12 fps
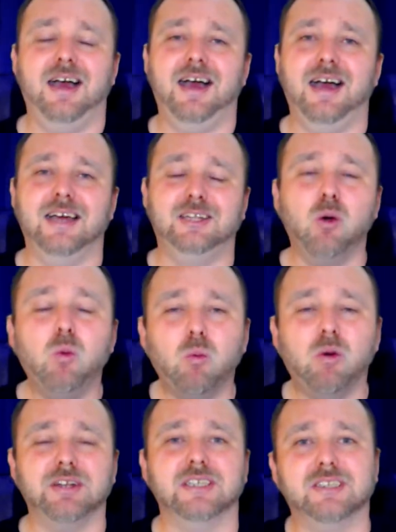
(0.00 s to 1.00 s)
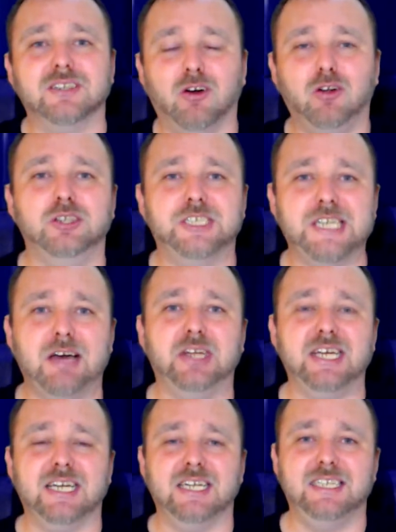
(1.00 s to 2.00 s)
I don't want this to all sound
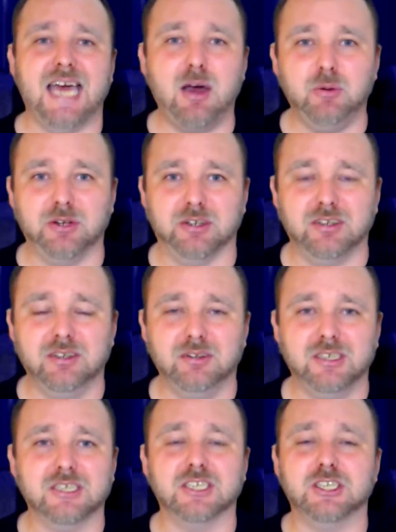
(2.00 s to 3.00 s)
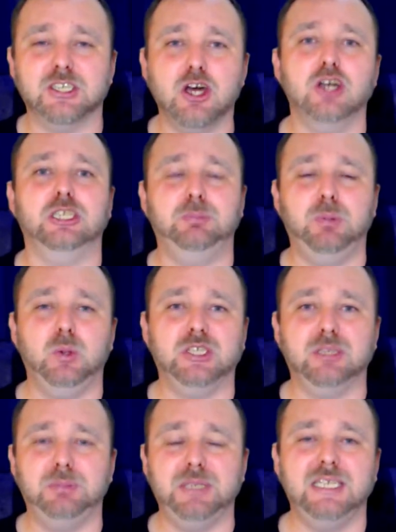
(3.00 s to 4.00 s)
like a downer, because it's not supposed to
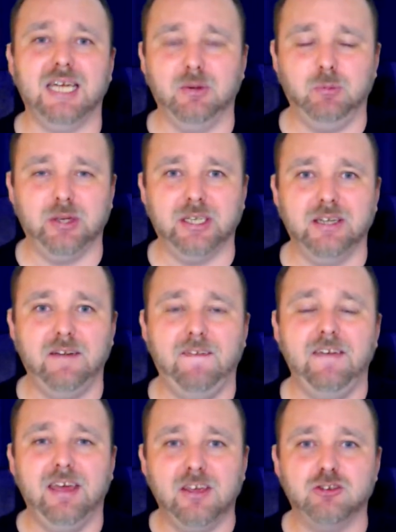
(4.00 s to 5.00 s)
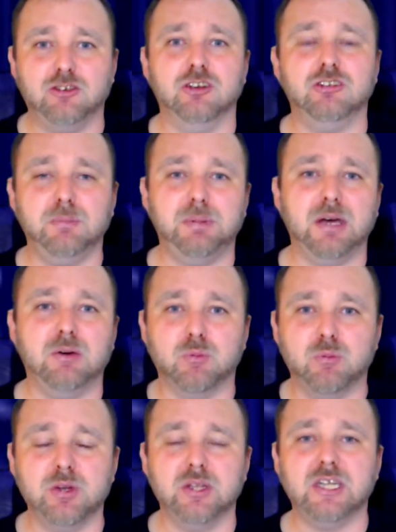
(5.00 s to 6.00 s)
be that way. It's just about
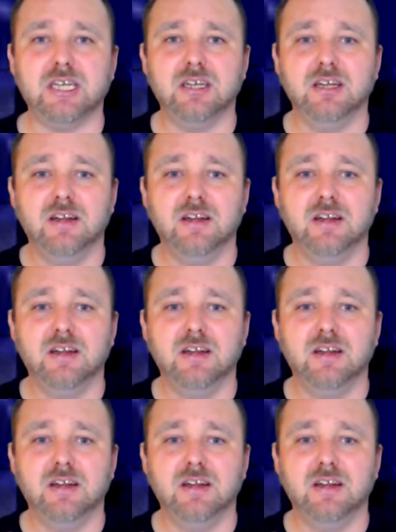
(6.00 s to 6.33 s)
really